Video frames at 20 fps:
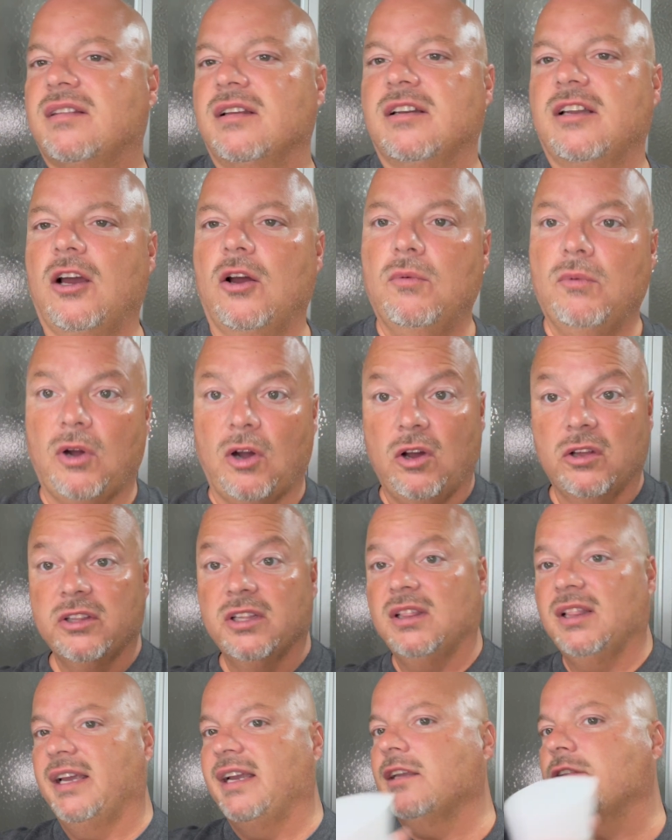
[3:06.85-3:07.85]
it down. All the
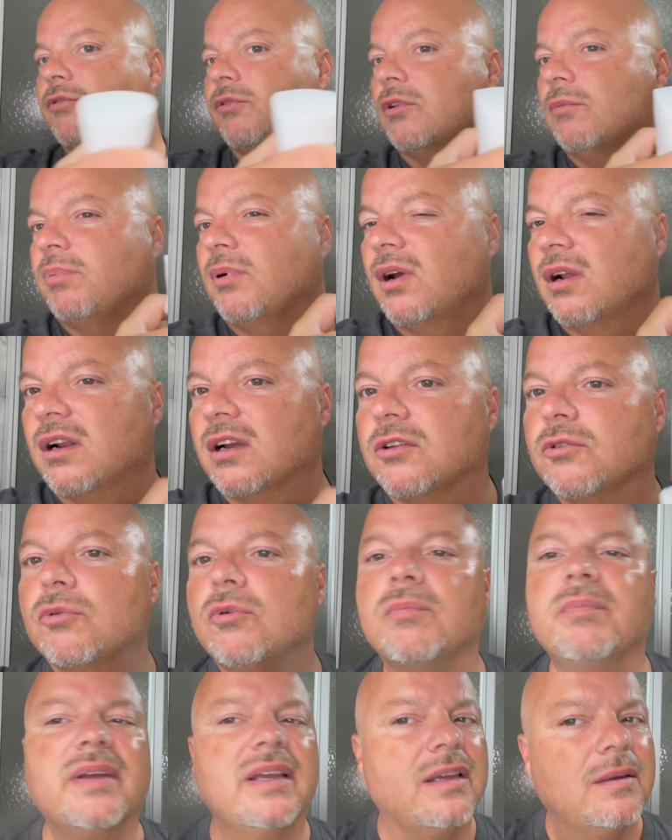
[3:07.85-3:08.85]
links for the products will
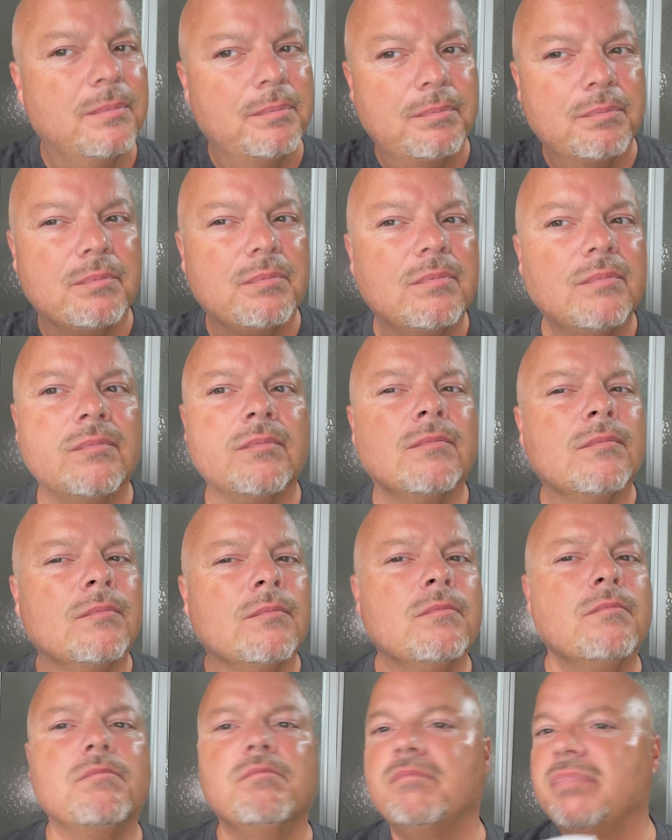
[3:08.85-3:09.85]
be
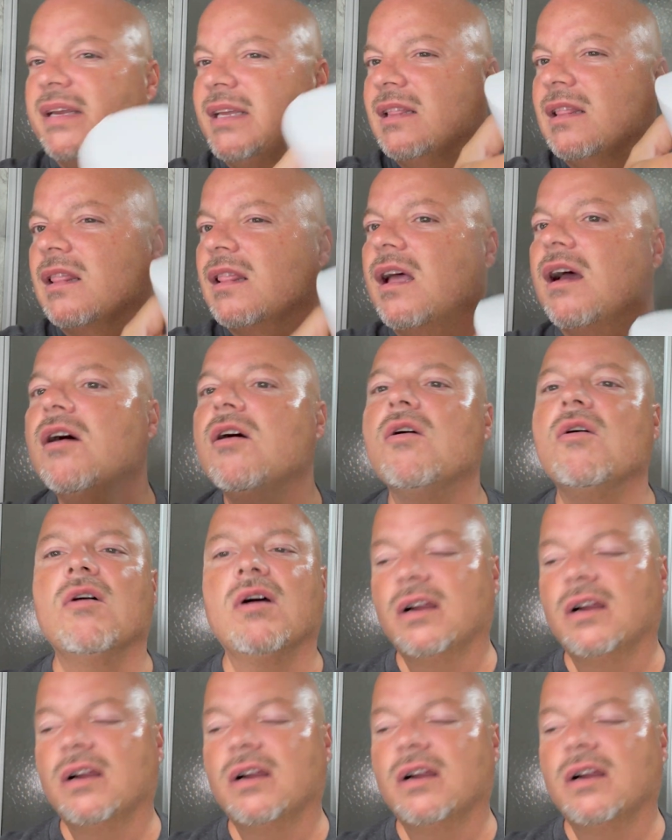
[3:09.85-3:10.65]
below